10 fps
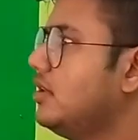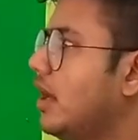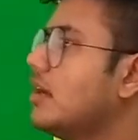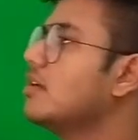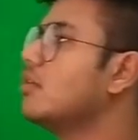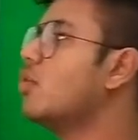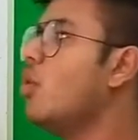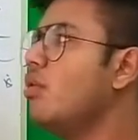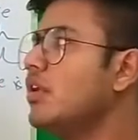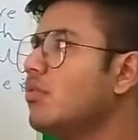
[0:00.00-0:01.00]
that
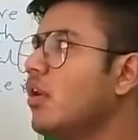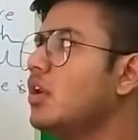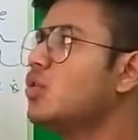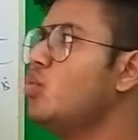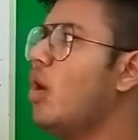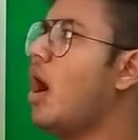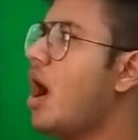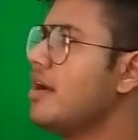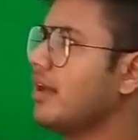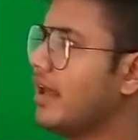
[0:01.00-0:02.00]
rho equal to
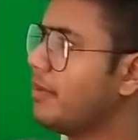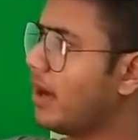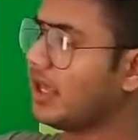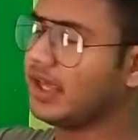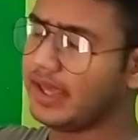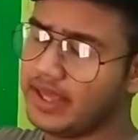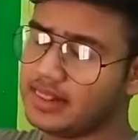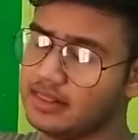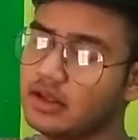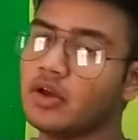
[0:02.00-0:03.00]
Ra by
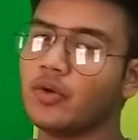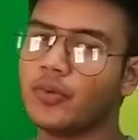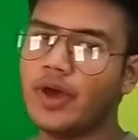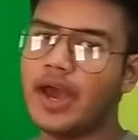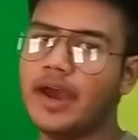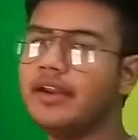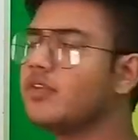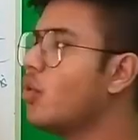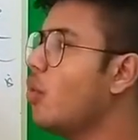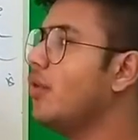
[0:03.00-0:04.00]
L, where
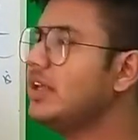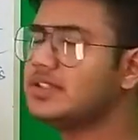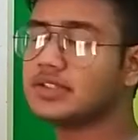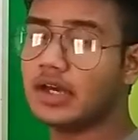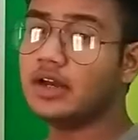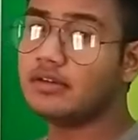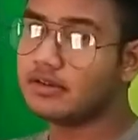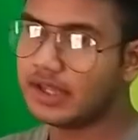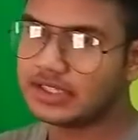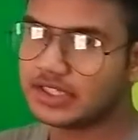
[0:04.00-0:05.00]
rho is the
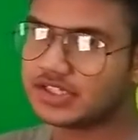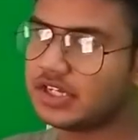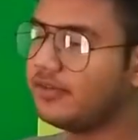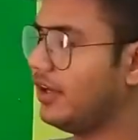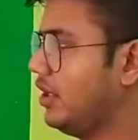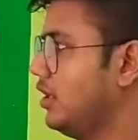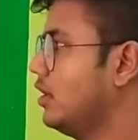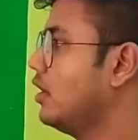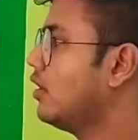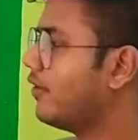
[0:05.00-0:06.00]
resistivity.
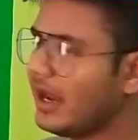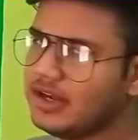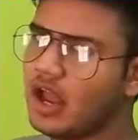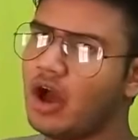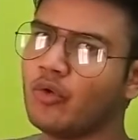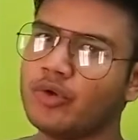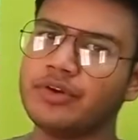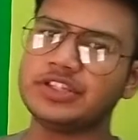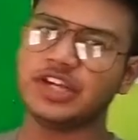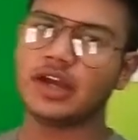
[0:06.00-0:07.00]
Right now we
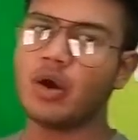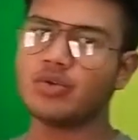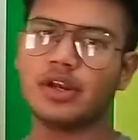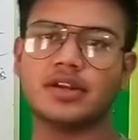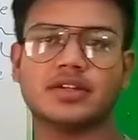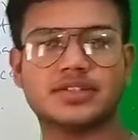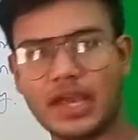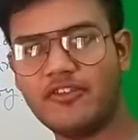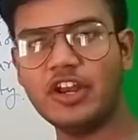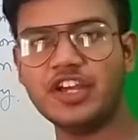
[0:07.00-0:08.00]
will check out its
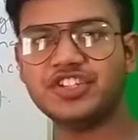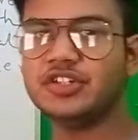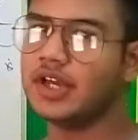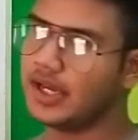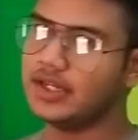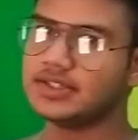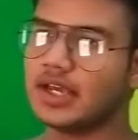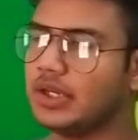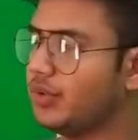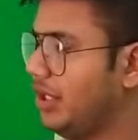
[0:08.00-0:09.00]
definition and
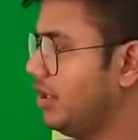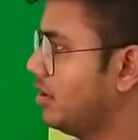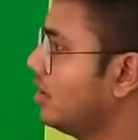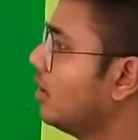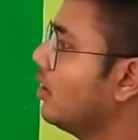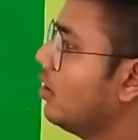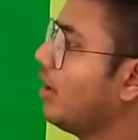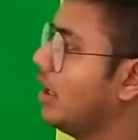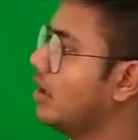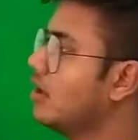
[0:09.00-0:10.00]
SI unit.
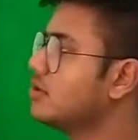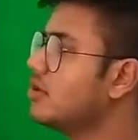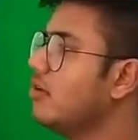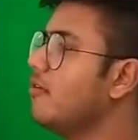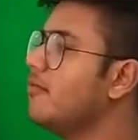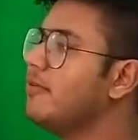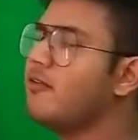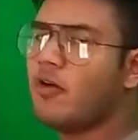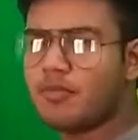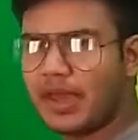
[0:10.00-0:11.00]
Okay, so
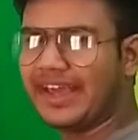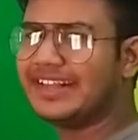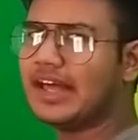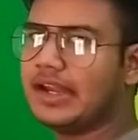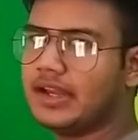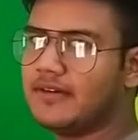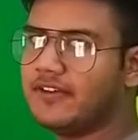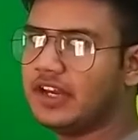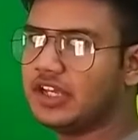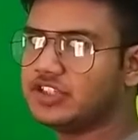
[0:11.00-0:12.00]
before making that
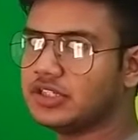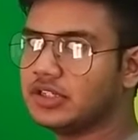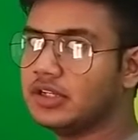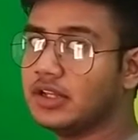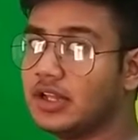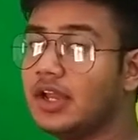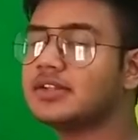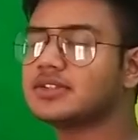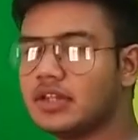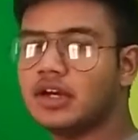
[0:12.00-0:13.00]
definition,
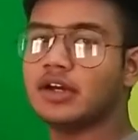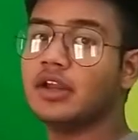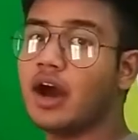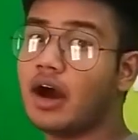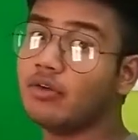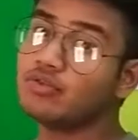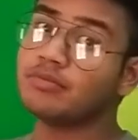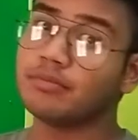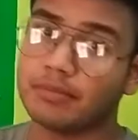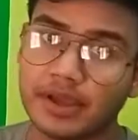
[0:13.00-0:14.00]
let's learn how to
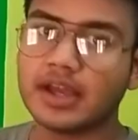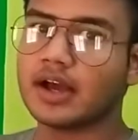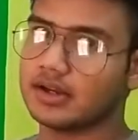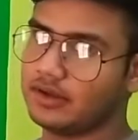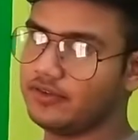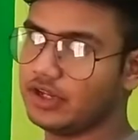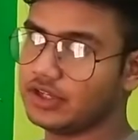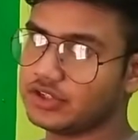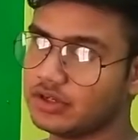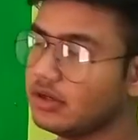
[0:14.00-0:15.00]
make a definition.